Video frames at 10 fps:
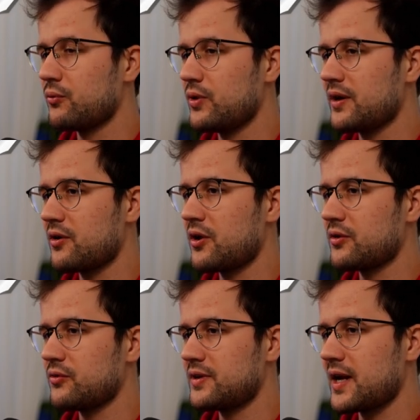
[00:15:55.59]
we are going
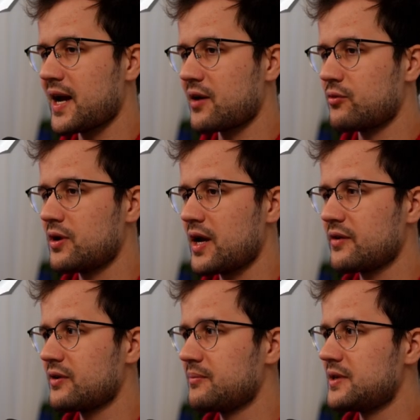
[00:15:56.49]
to say error
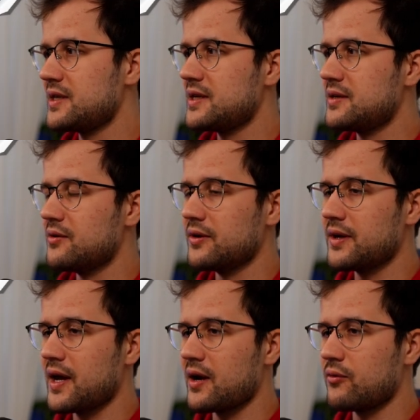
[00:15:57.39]

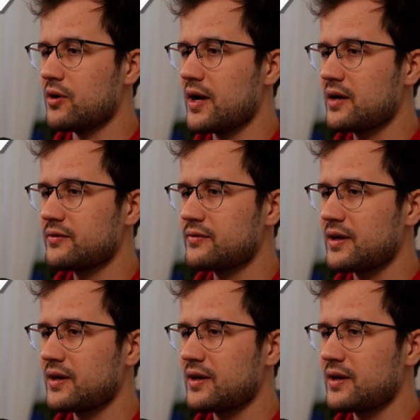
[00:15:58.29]
fmt.errorf